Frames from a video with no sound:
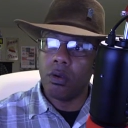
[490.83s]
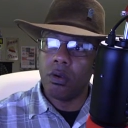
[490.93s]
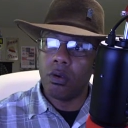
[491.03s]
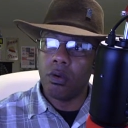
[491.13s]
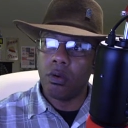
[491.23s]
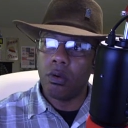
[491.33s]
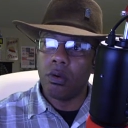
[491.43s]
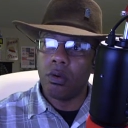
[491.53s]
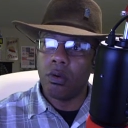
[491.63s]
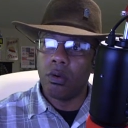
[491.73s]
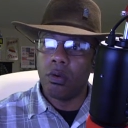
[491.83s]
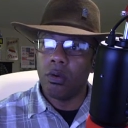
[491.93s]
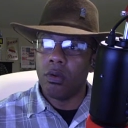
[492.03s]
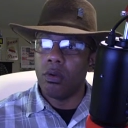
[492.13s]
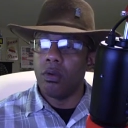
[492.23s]

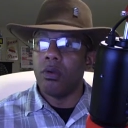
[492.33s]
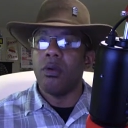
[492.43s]
[no speech]